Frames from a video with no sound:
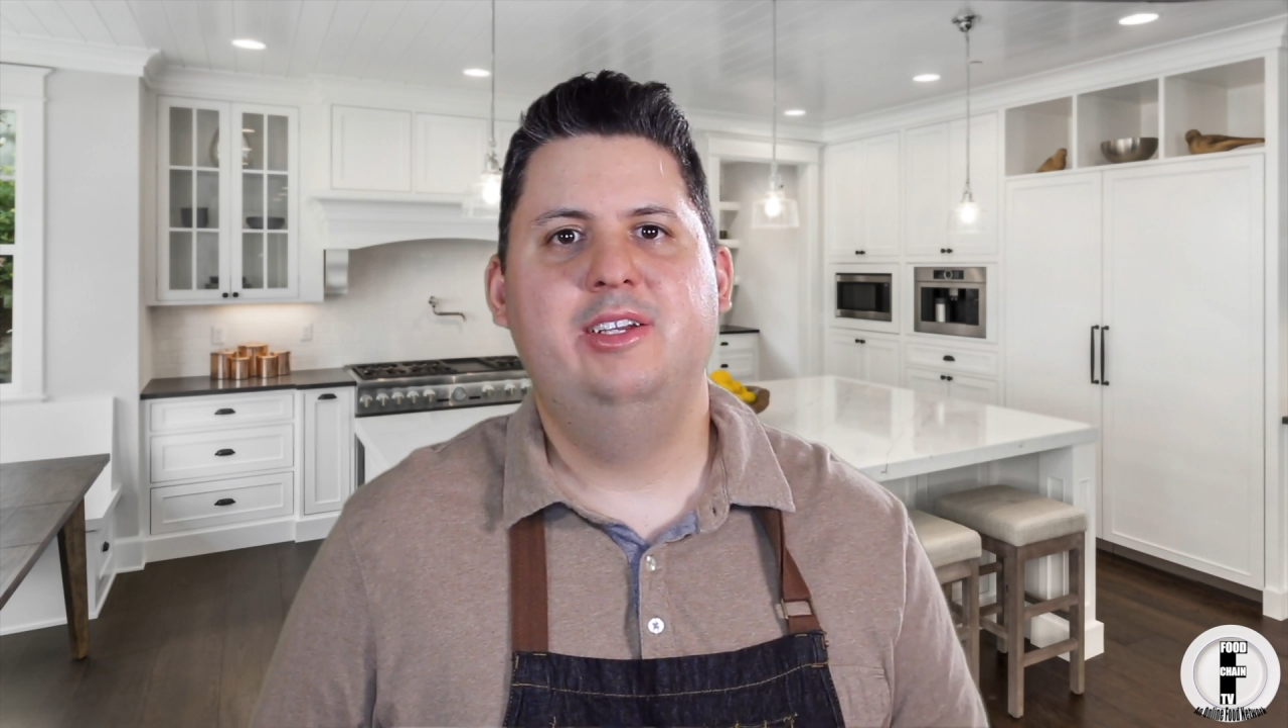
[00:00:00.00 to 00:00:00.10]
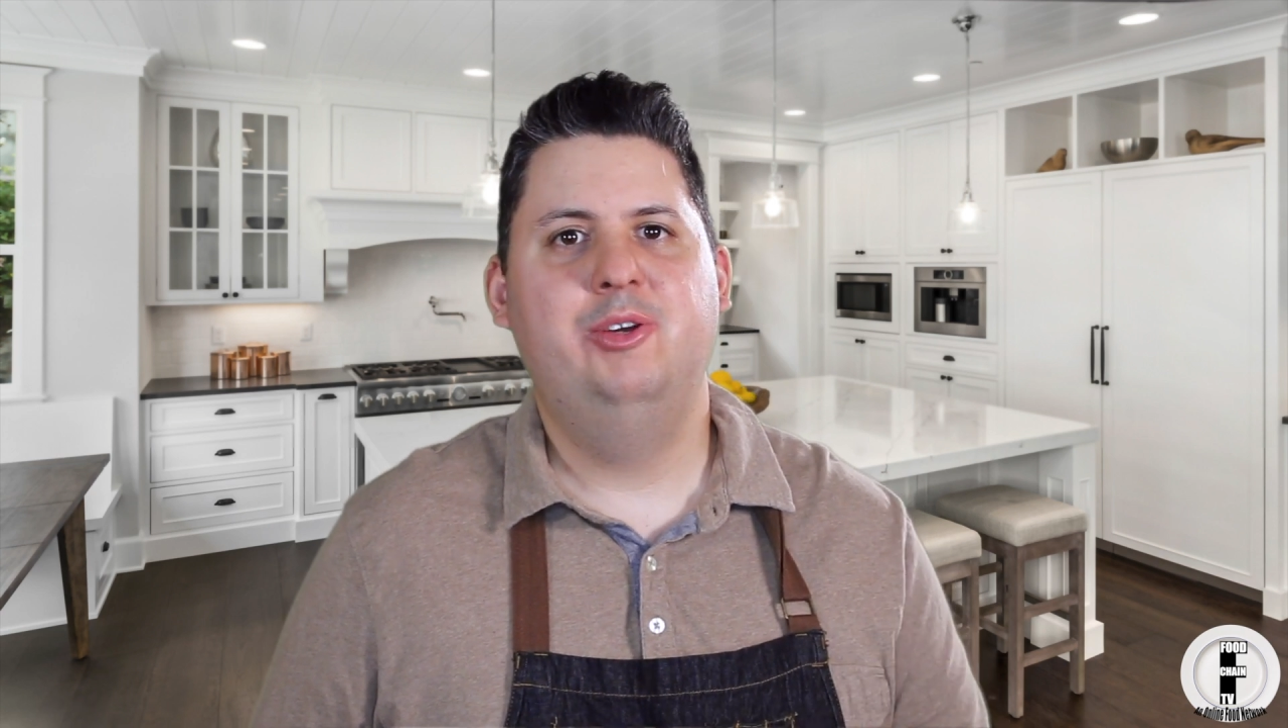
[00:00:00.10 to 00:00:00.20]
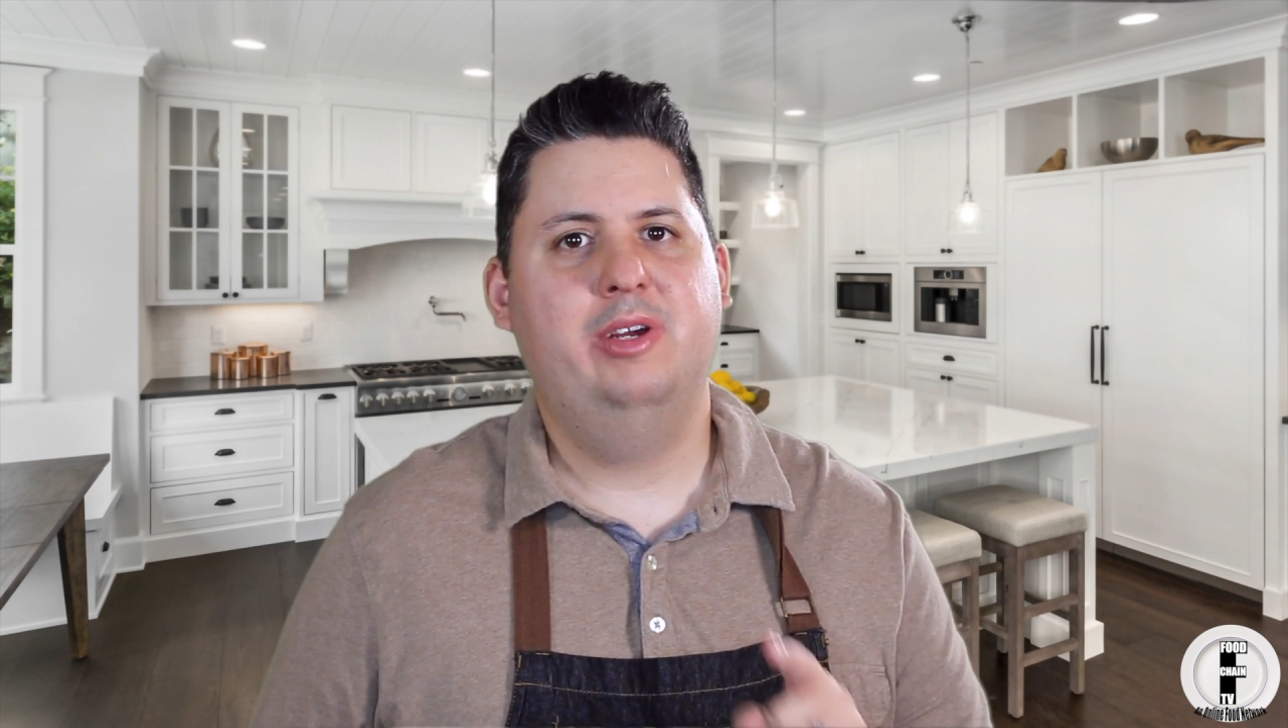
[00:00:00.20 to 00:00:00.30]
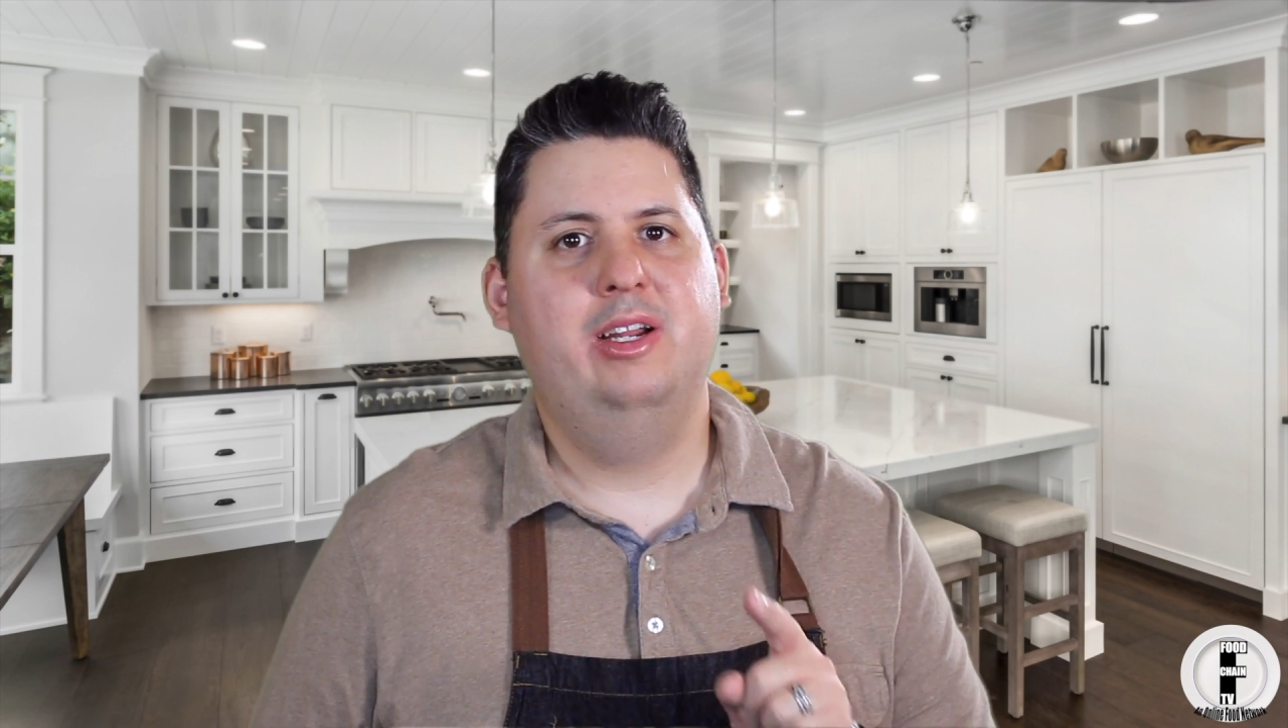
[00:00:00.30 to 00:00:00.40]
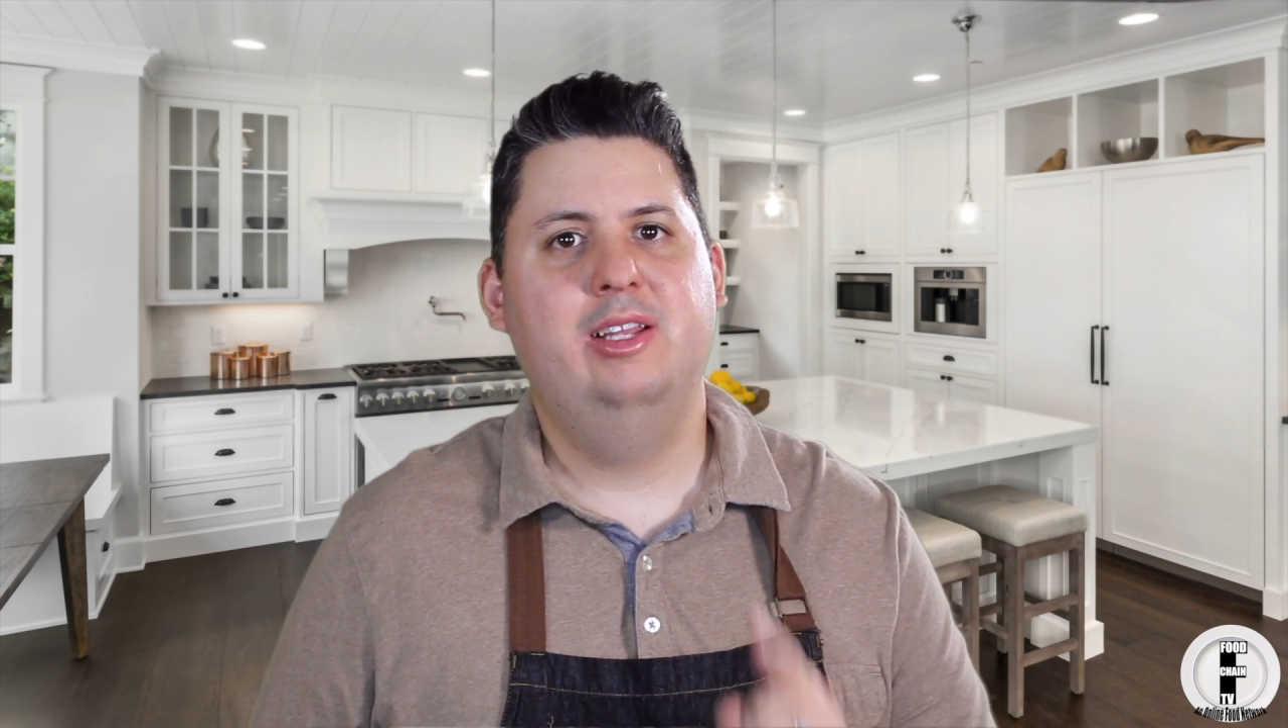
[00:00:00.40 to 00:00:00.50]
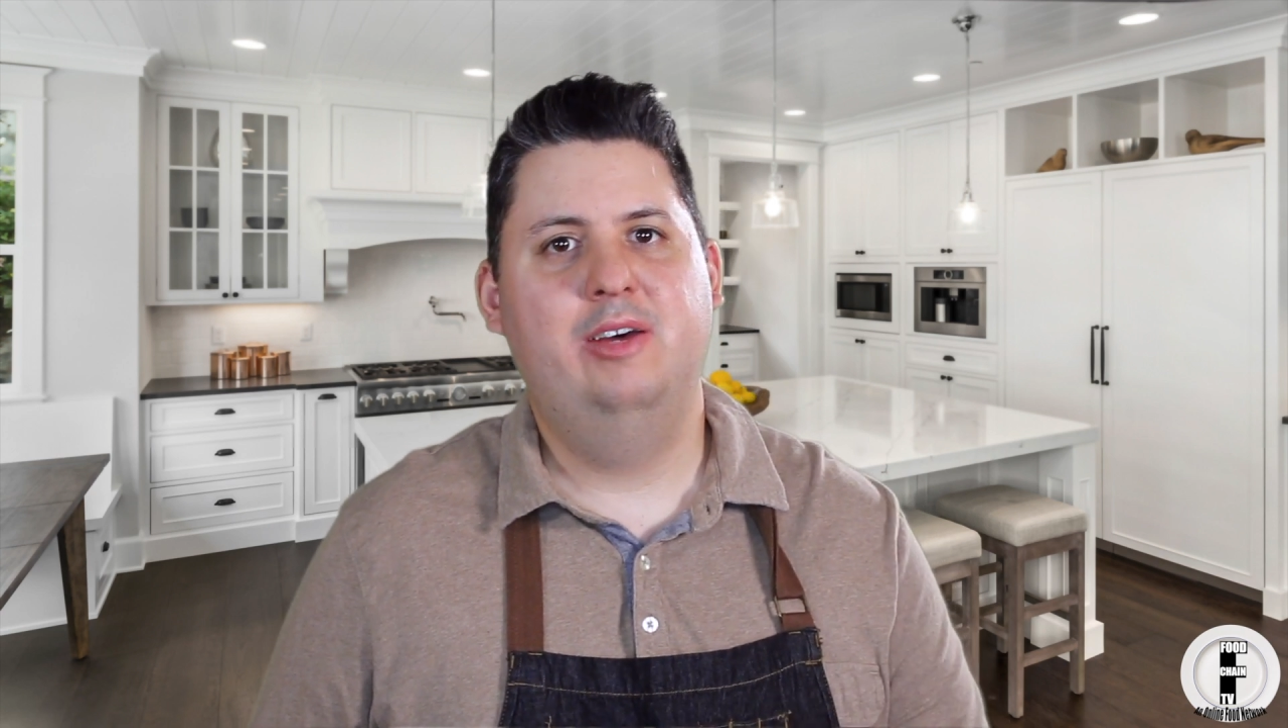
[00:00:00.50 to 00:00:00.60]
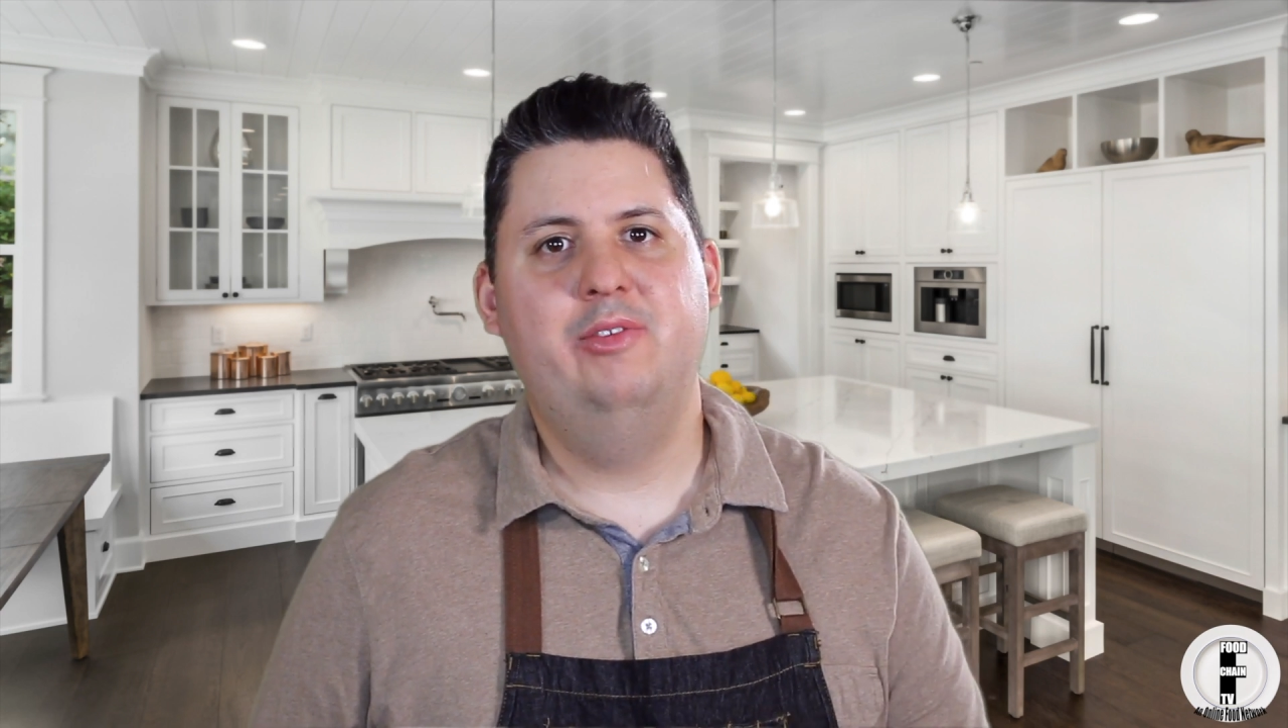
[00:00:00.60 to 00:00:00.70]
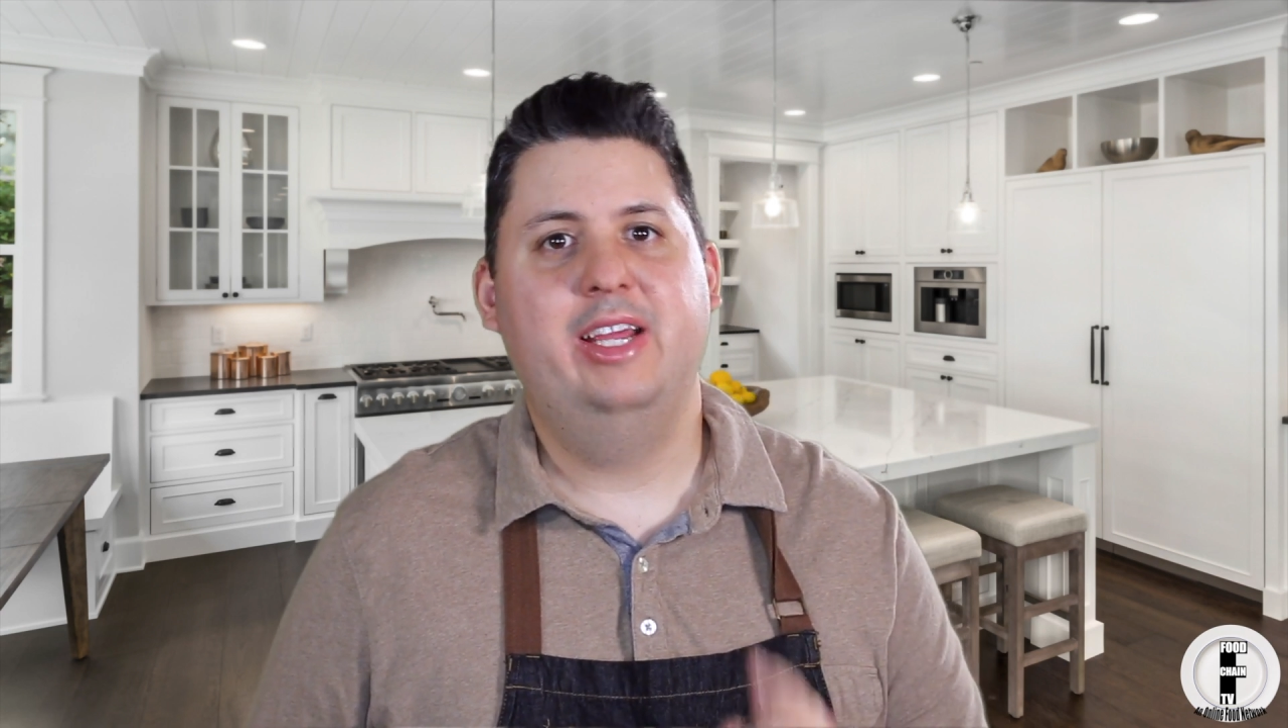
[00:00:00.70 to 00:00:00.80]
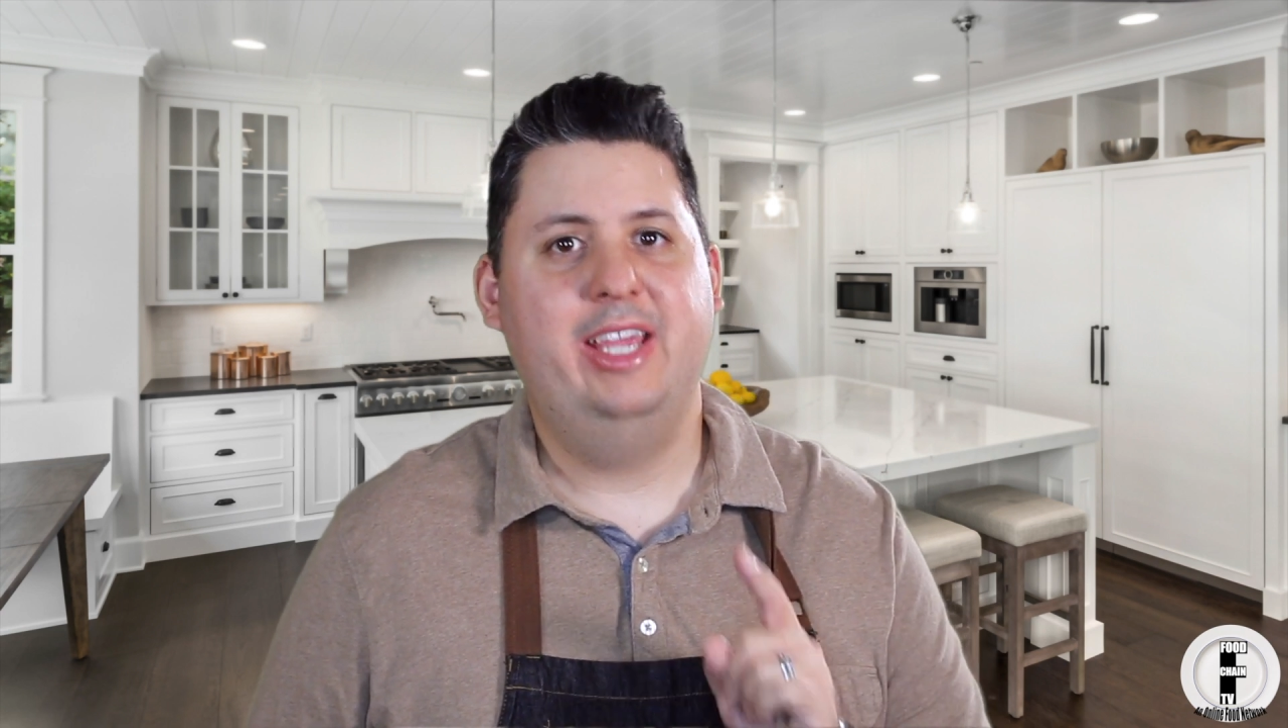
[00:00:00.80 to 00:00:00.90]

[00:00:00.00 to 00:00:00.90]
you're gonna love it,